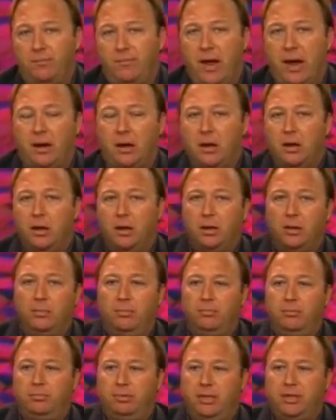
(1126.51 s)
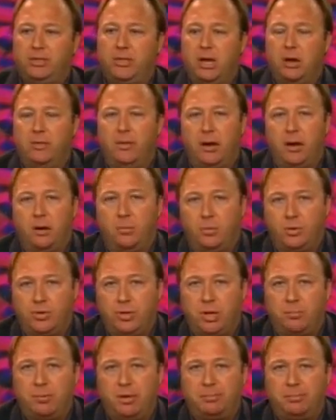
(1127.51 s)
In fact, please go there and we'll
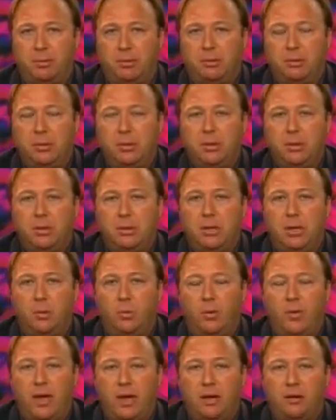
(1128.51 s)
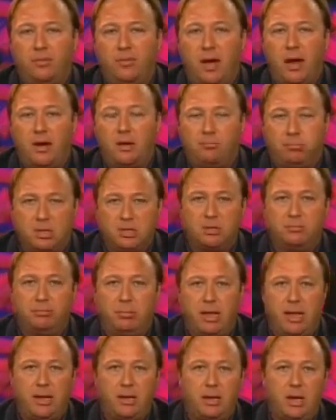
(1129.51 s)
show people where they can find it.
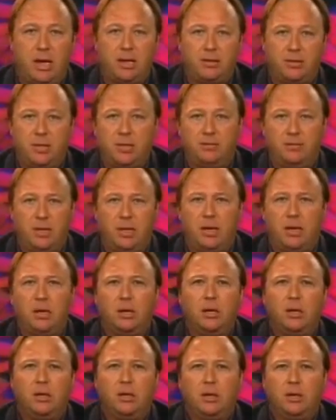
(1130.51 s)
prisonplanet.tv.